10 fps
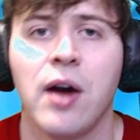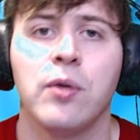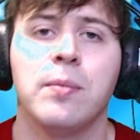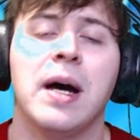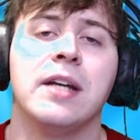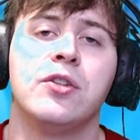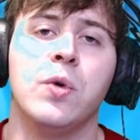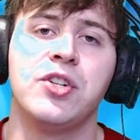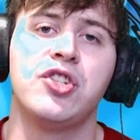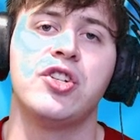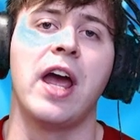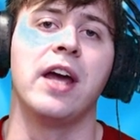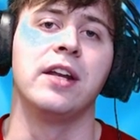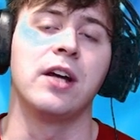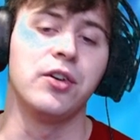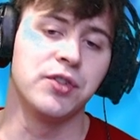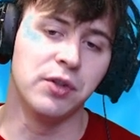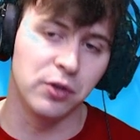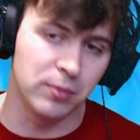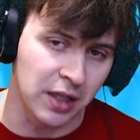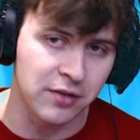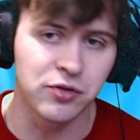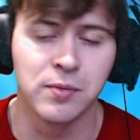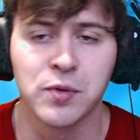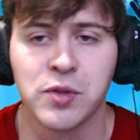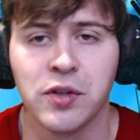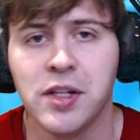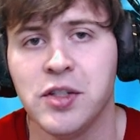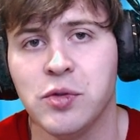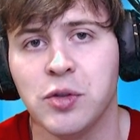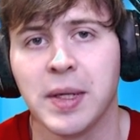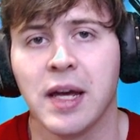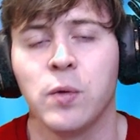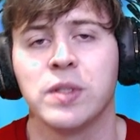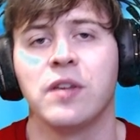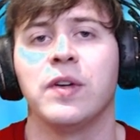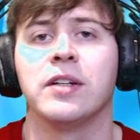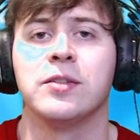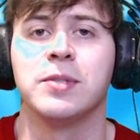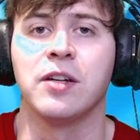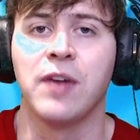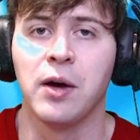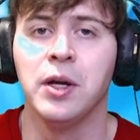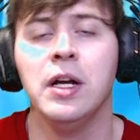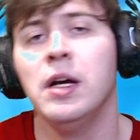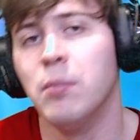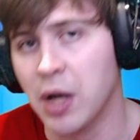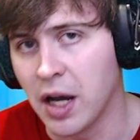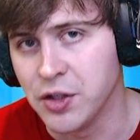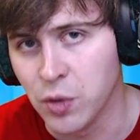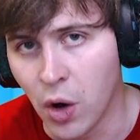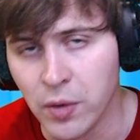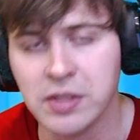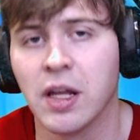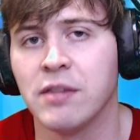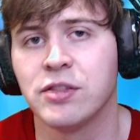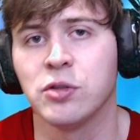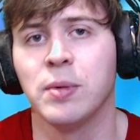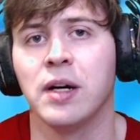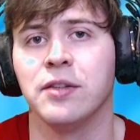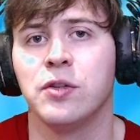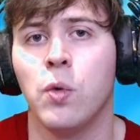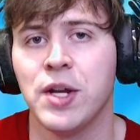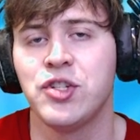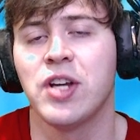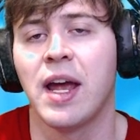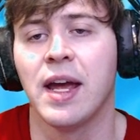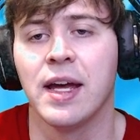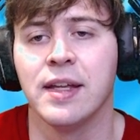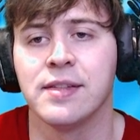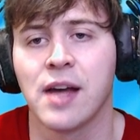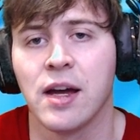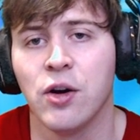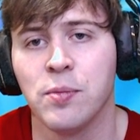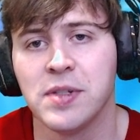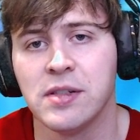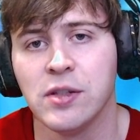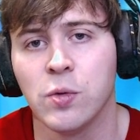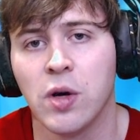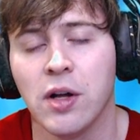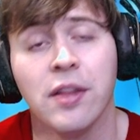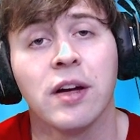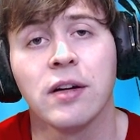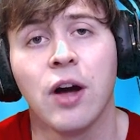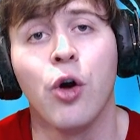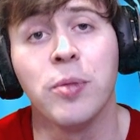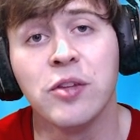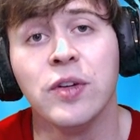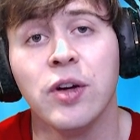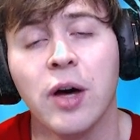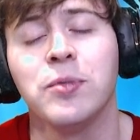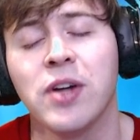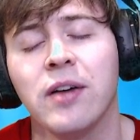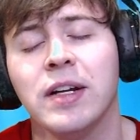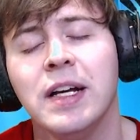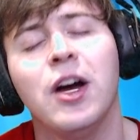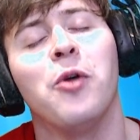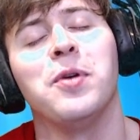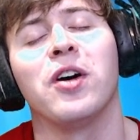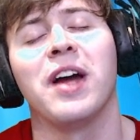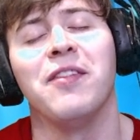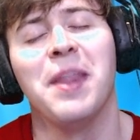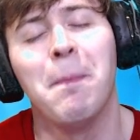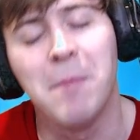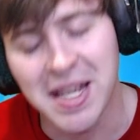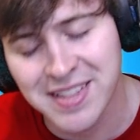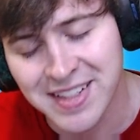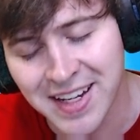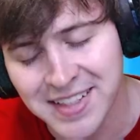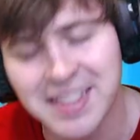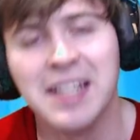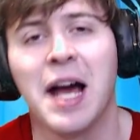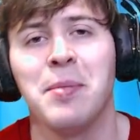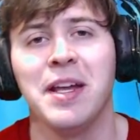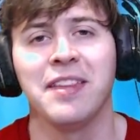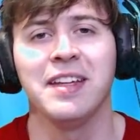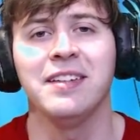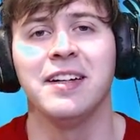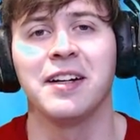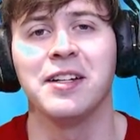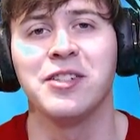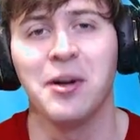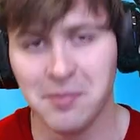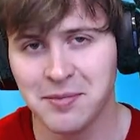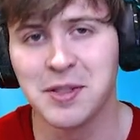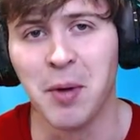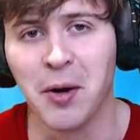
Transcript: my Twitch, and also there will be live streams returning to YouTube again once I figure some stuff out. But I do always live stream on Twitch, and I hope to see you all there. I hope this video helped you out. Hope you all are having the best day, staying happy and healthy, and I'll catch y'all tomorrow.